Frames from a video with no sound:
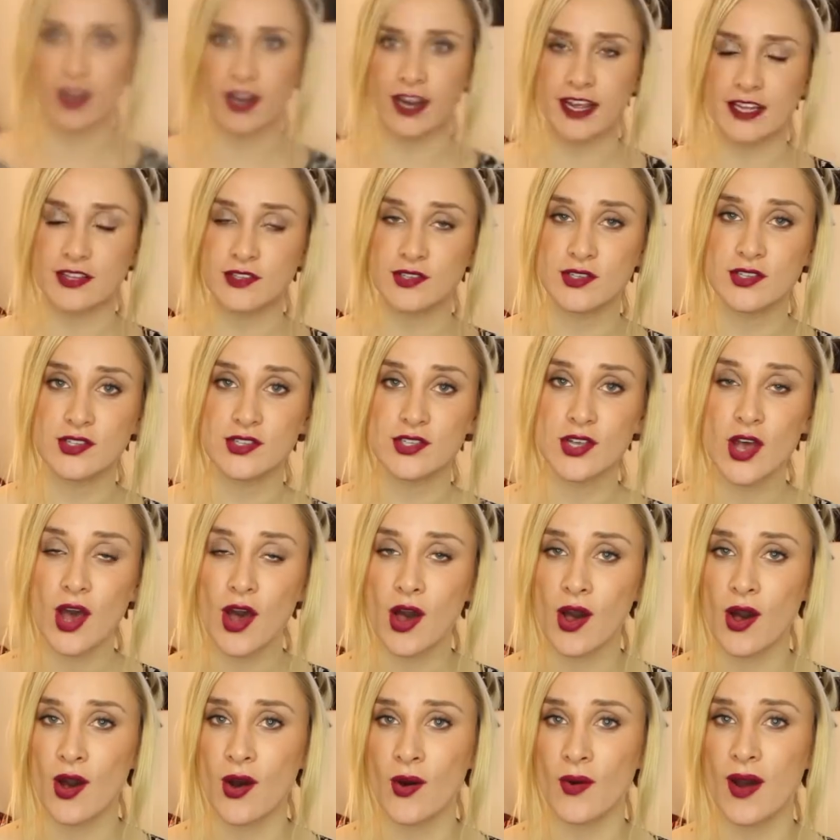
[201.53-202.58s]
Alright, so
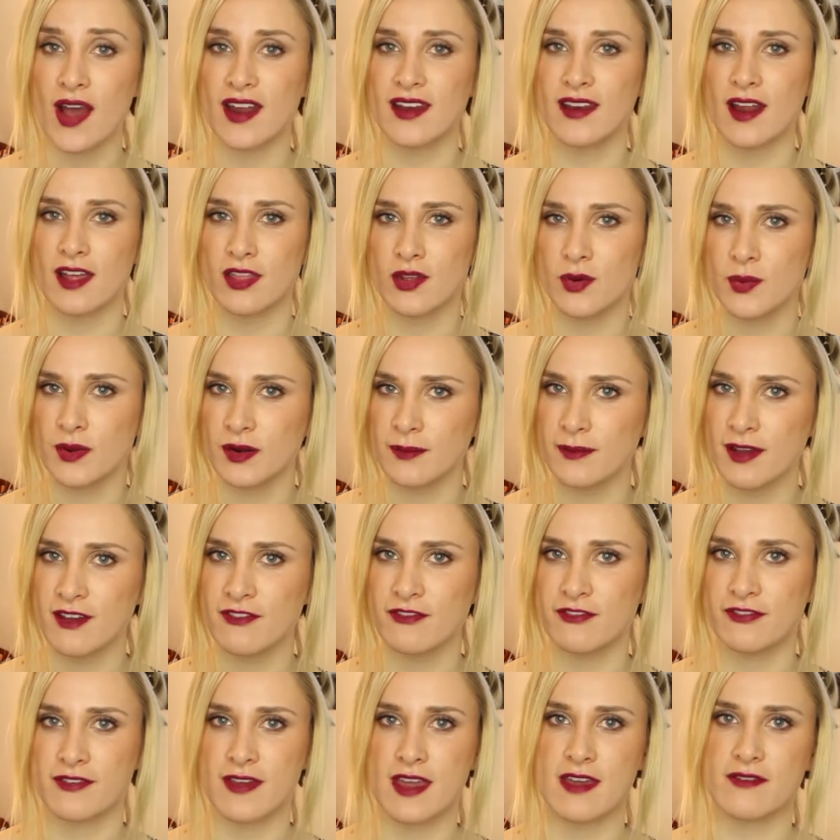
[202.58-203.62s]
another one of my
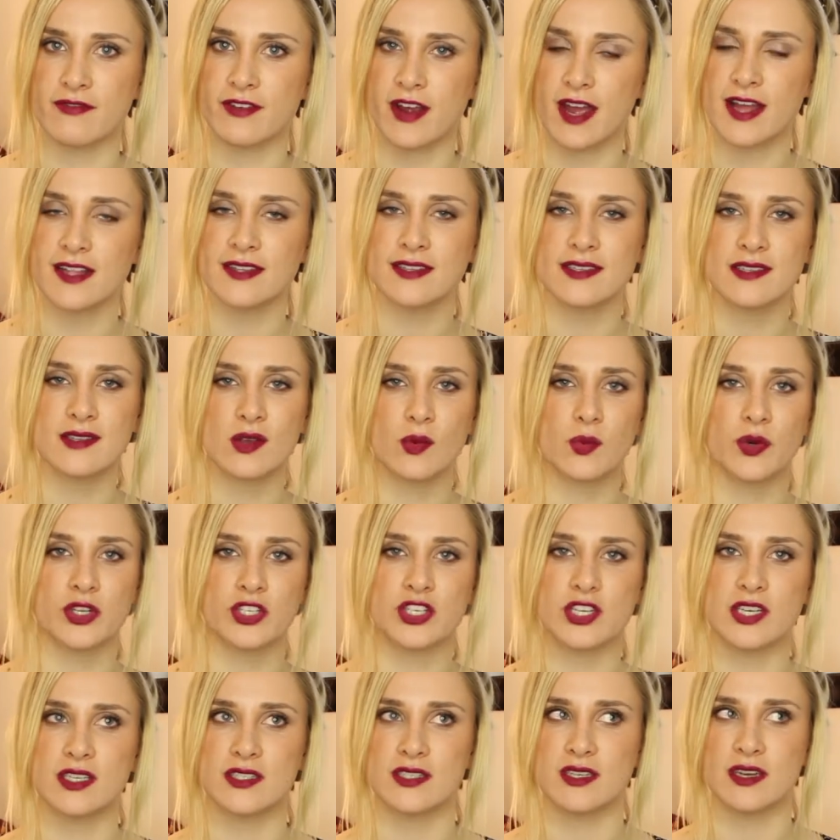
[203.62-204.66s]
favorites,
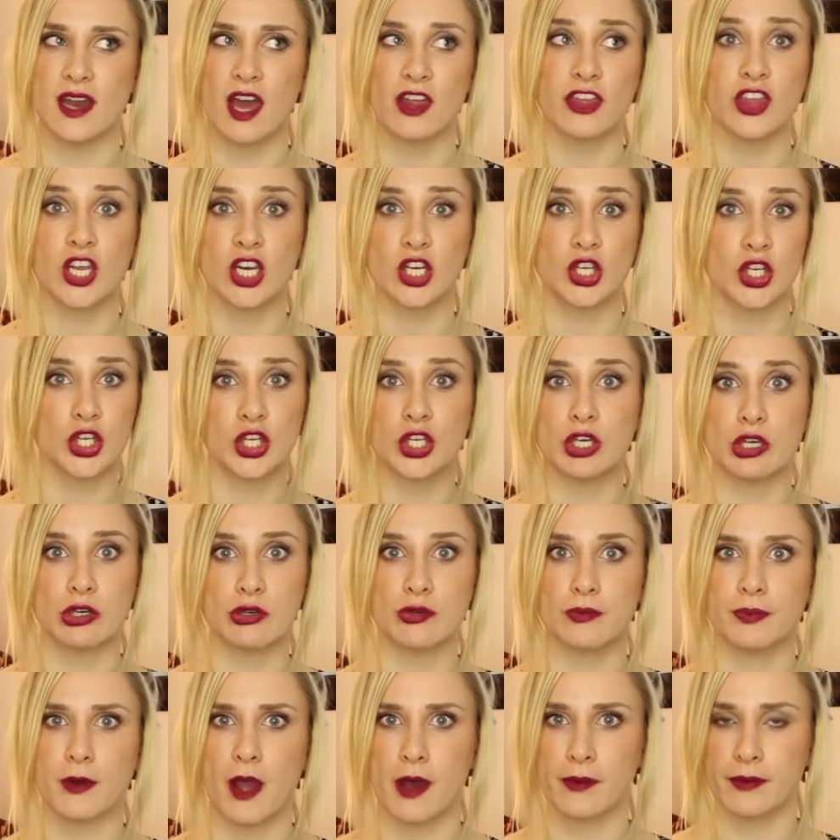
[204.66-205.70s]
which is nothing
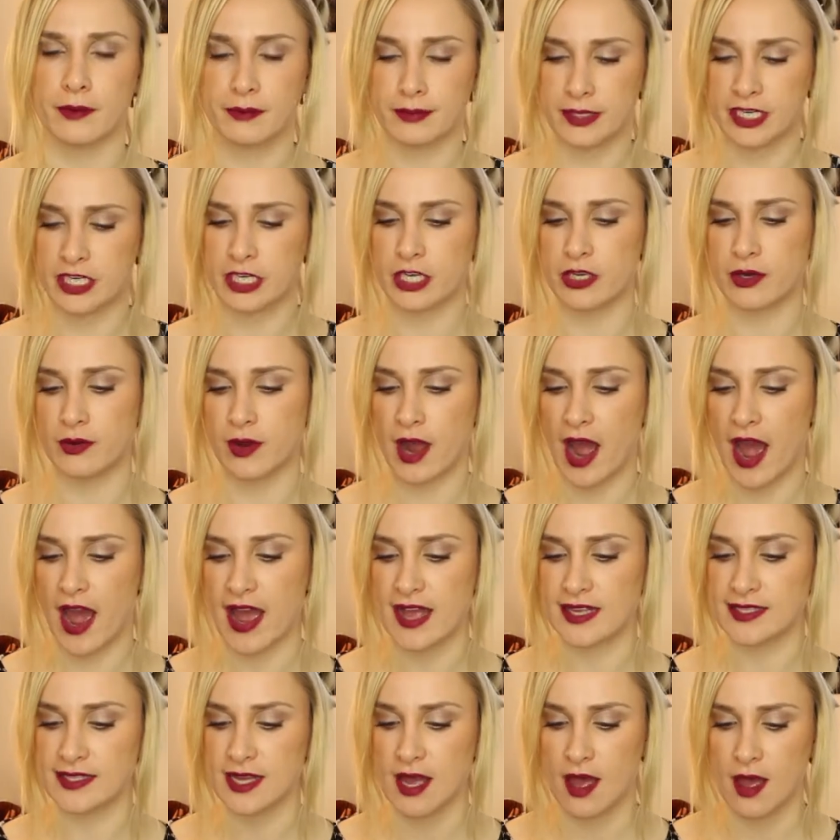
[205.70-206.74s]
new probably to you
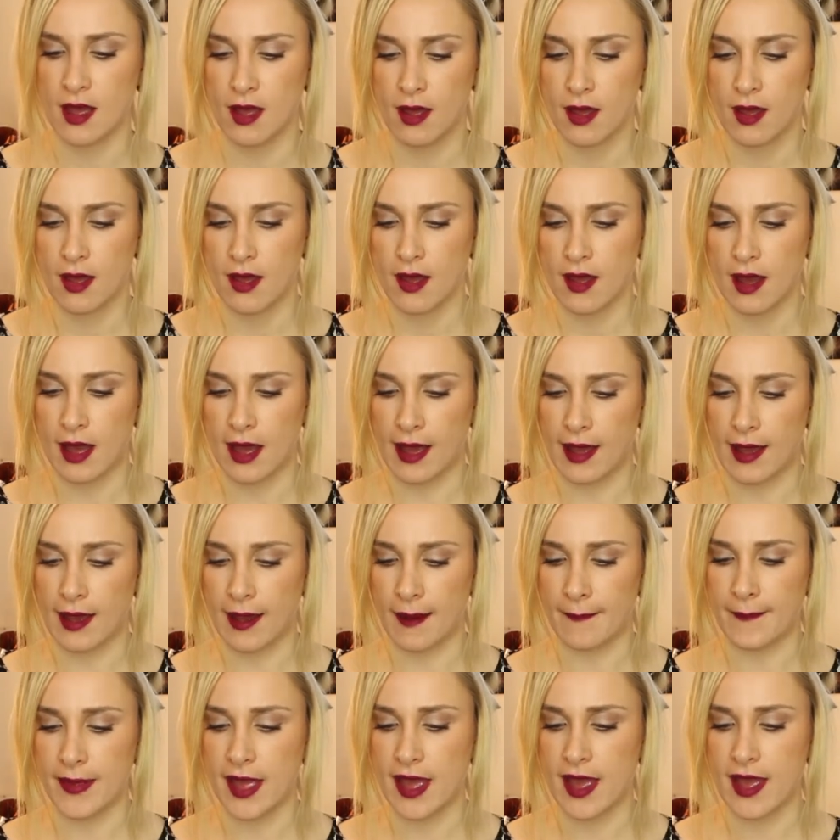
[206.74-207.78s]
guys,
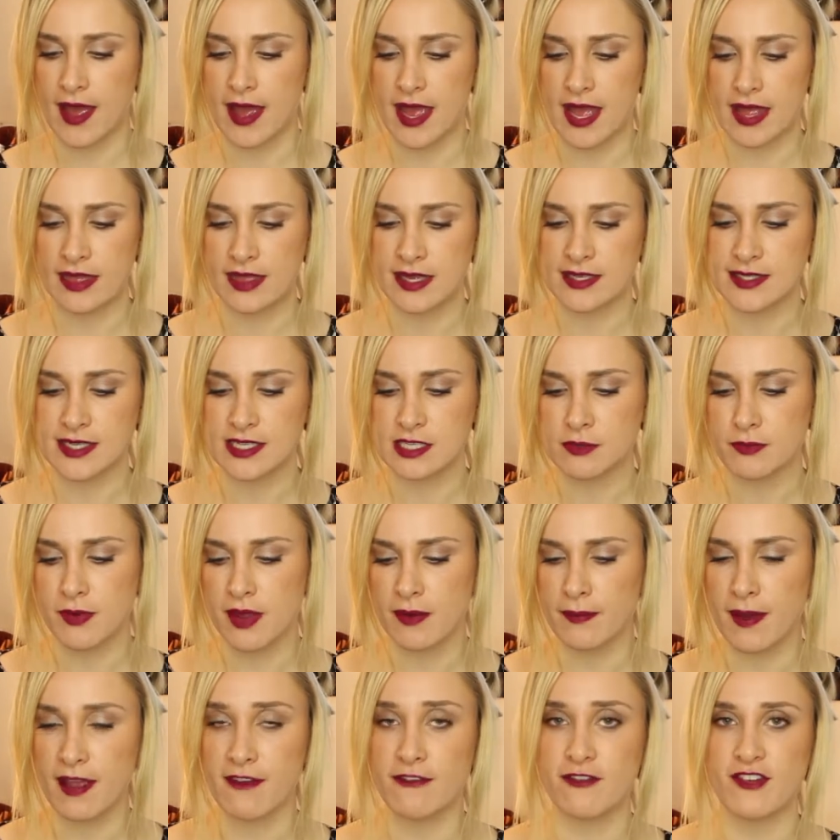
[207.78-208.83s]
um, and this has
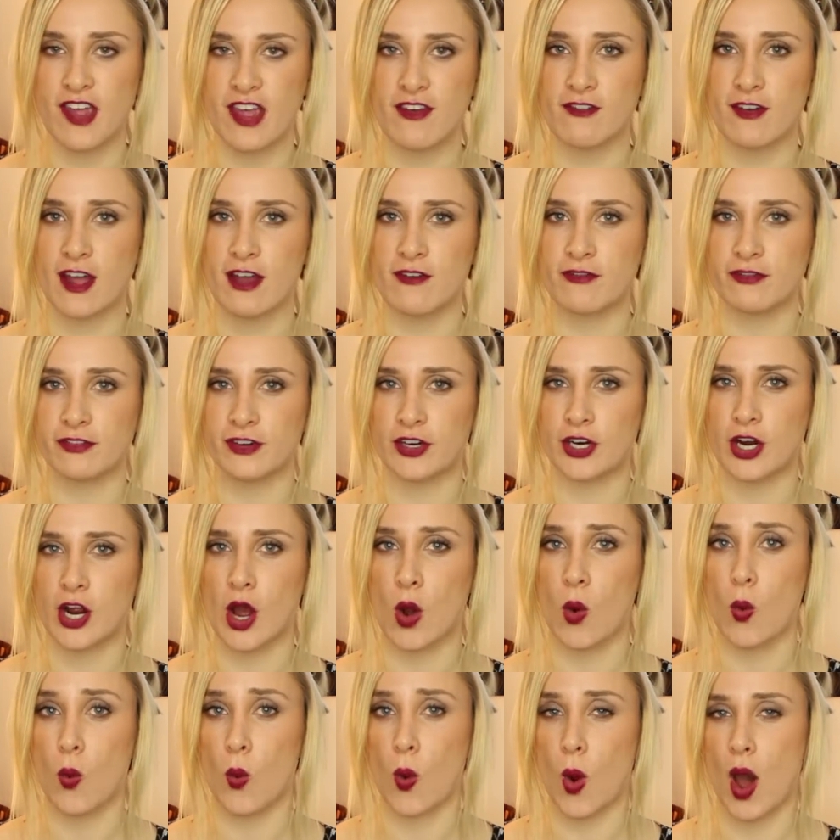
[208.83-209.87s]
been my favorite for
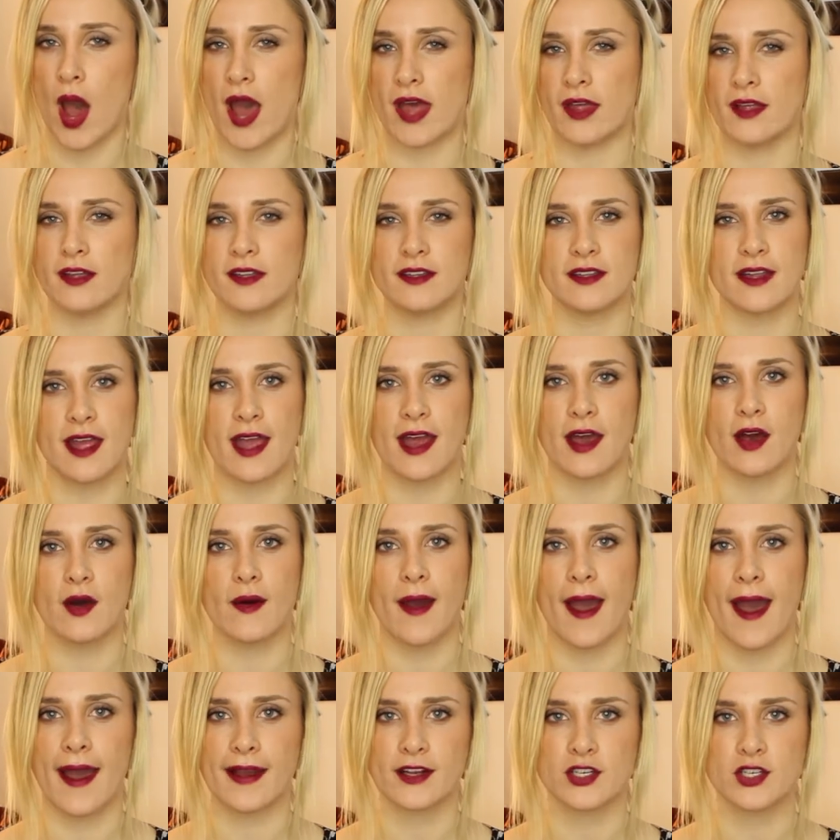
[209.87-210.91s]
a while
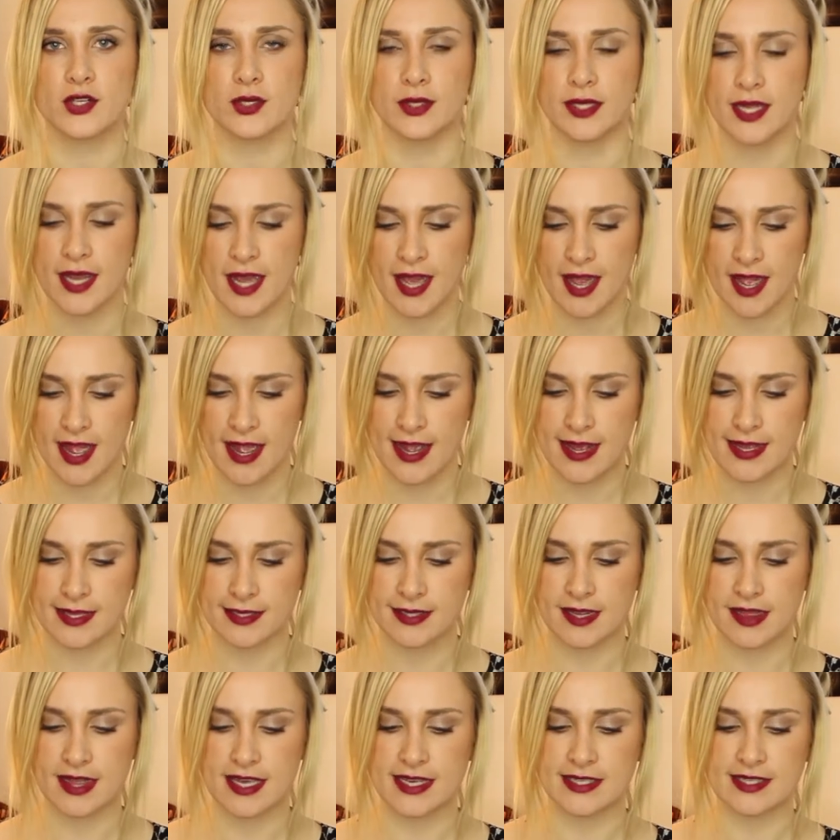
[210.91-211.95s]
now actually,
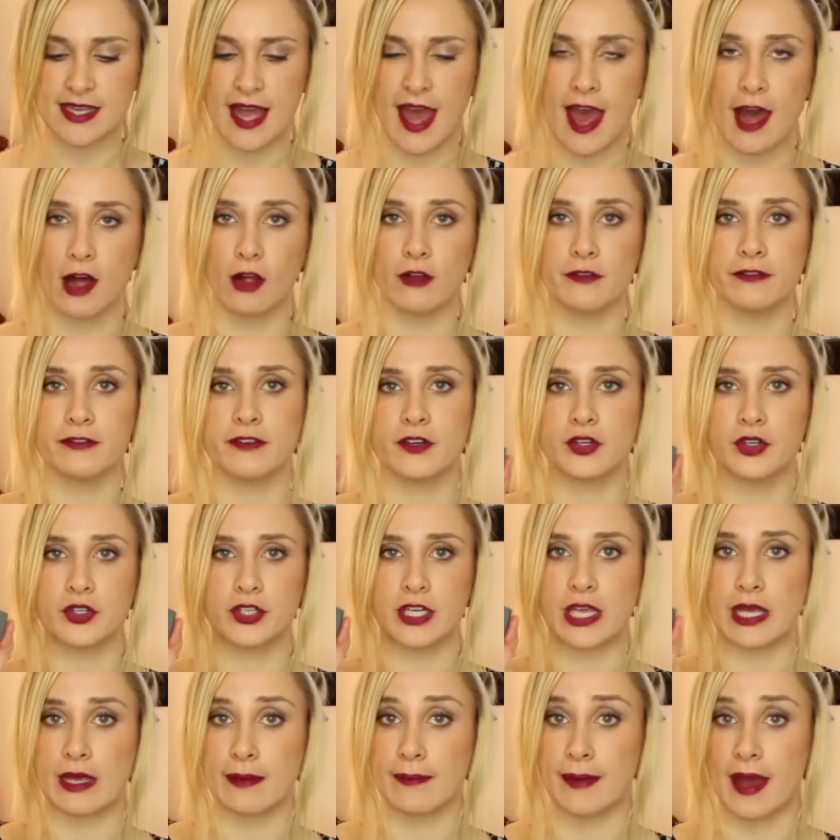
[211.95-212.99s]
is this e.l.f.
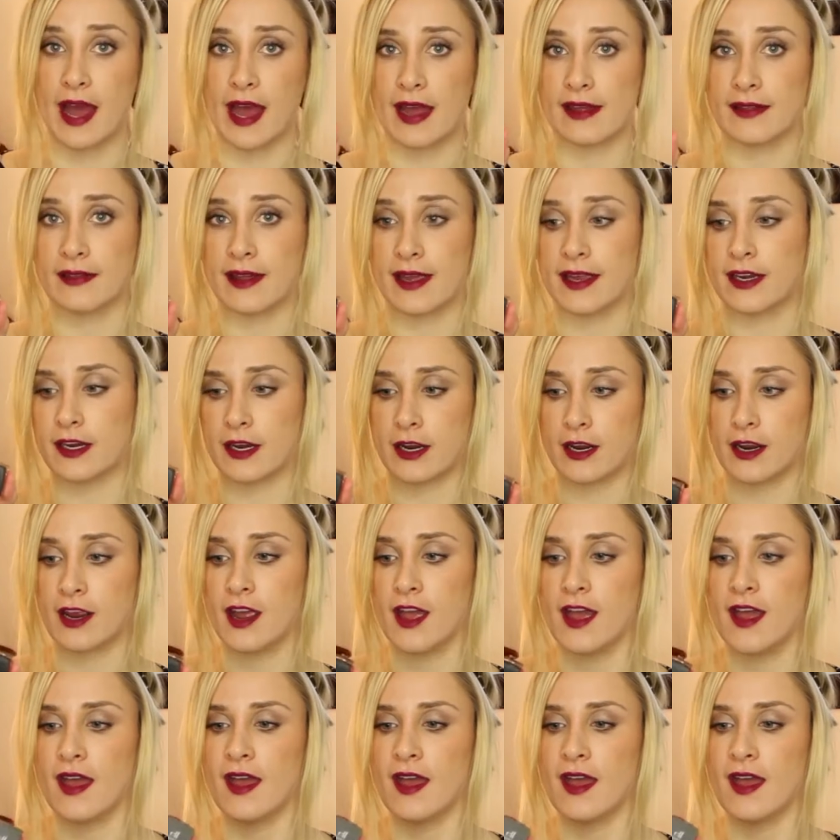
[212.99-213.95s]
cream eyeliner.